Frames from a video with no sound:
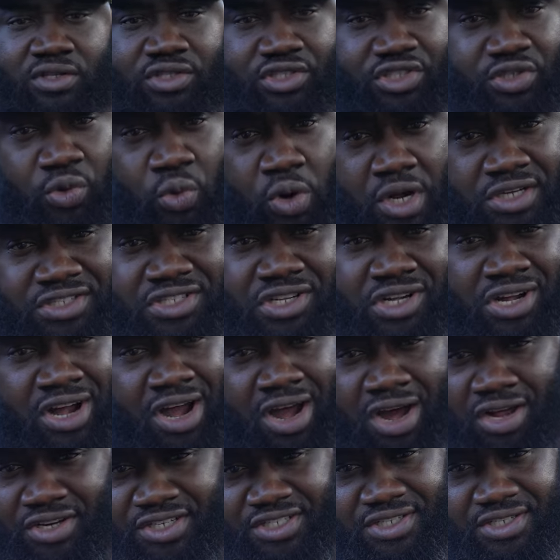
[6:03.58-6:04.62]
So what's the
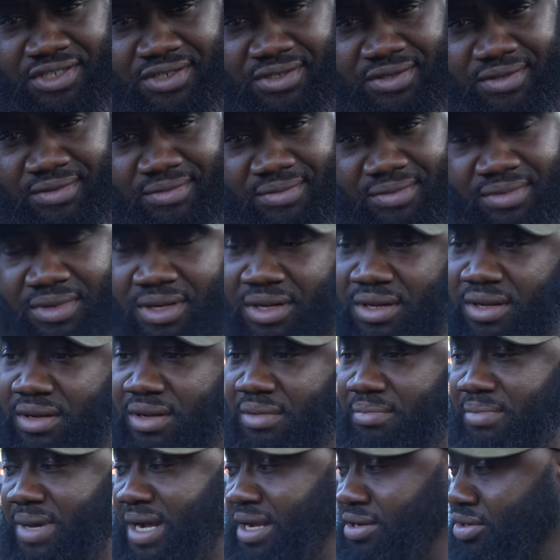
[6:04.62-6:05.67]
cost?
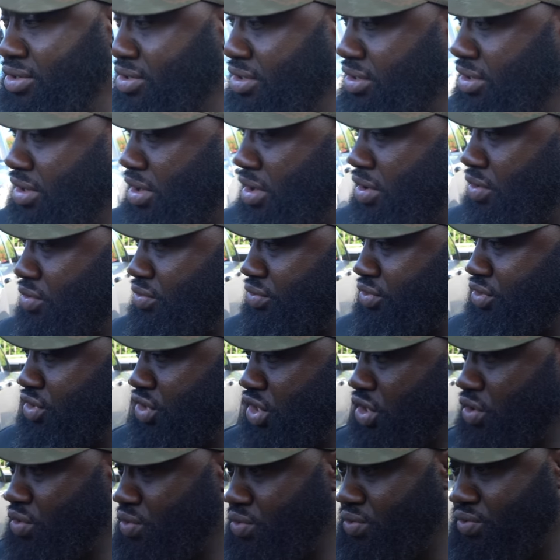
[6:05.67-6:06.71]
Man, you can go
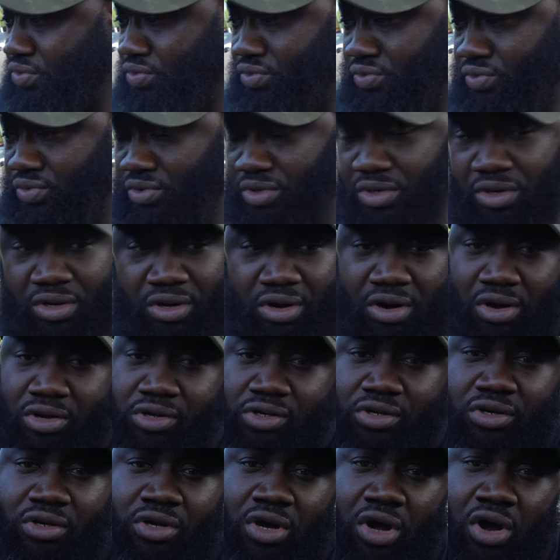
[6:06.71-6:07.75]
new or
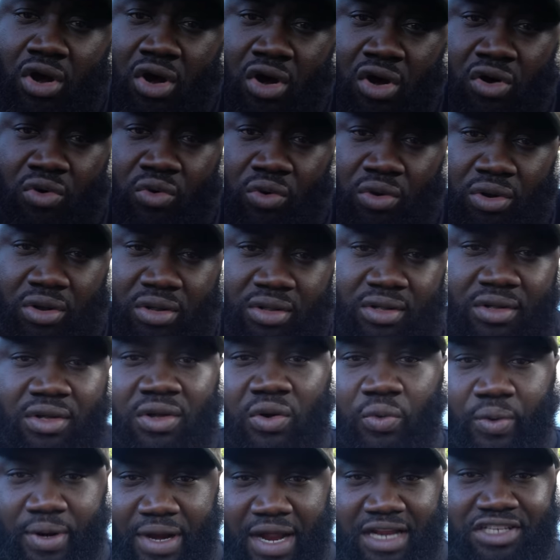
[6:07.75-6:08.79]
you can go old.
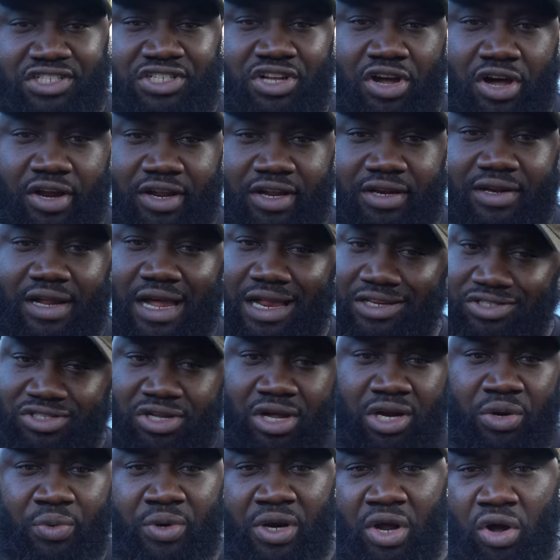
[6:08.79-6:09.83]
When I started, I
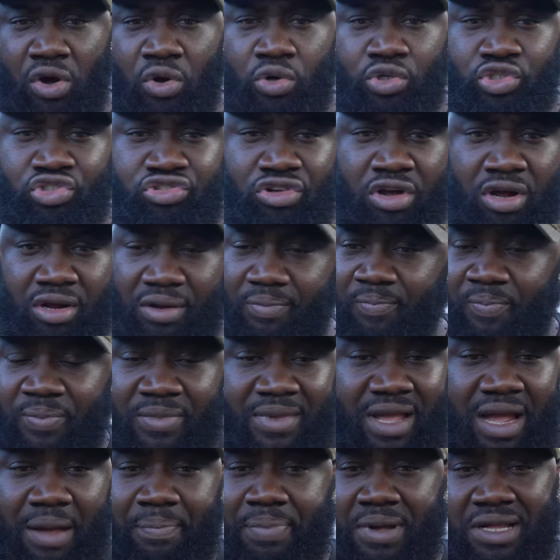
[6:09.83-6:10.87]
started with an old truck.
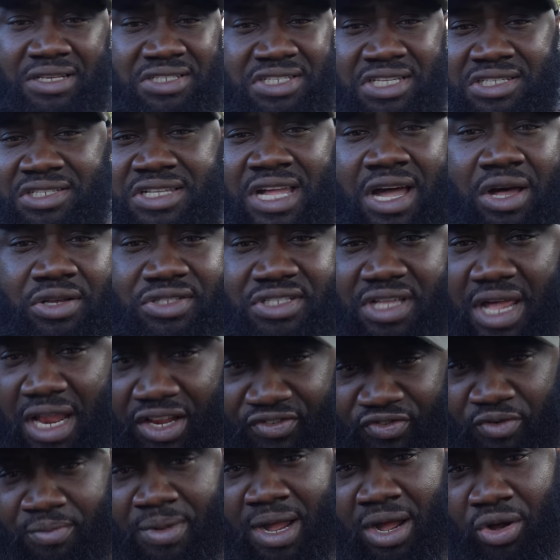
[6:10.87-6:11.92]
I paid $6,000
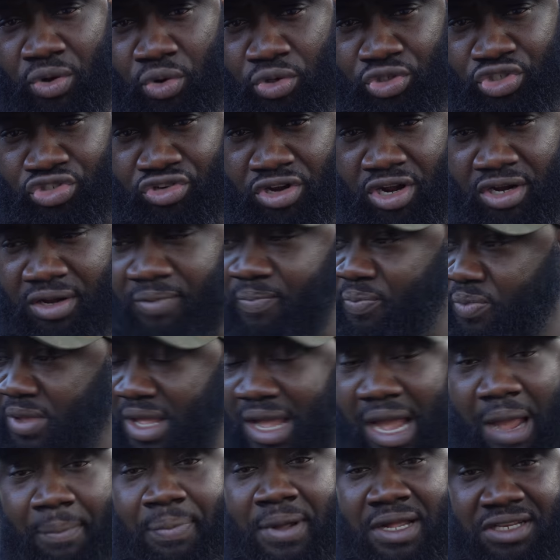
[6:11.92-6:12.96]
for my old truck.
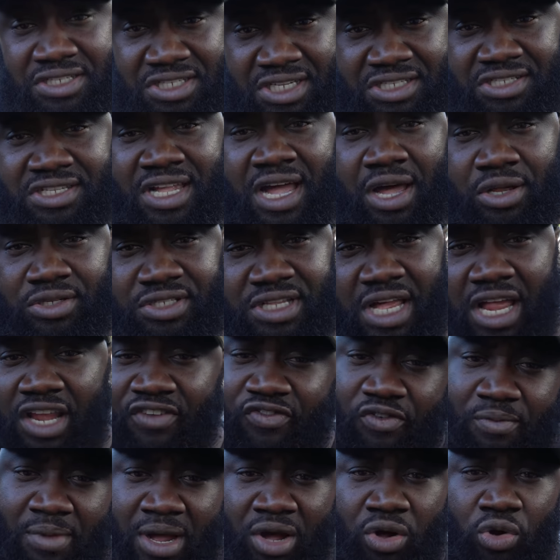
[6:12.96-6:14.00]
I paid $6,000
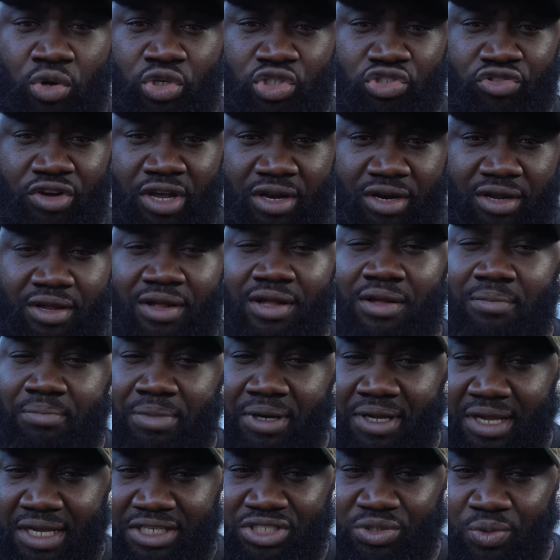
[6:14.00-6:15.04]
for my old trailer.
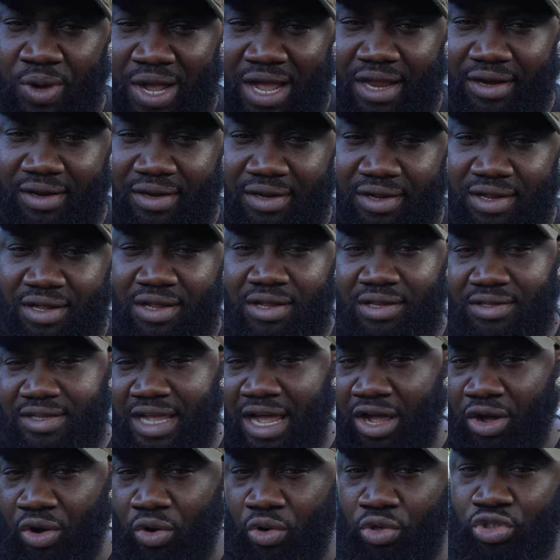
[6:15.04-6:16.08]
But guess what?
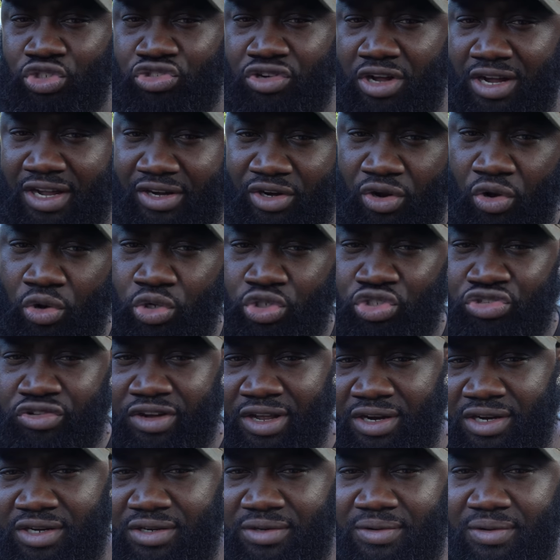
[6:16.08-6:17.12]
That old truck and old
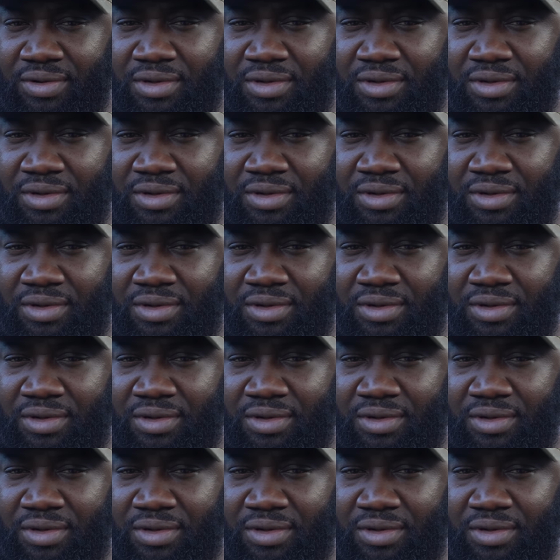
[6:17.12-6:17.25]
trailer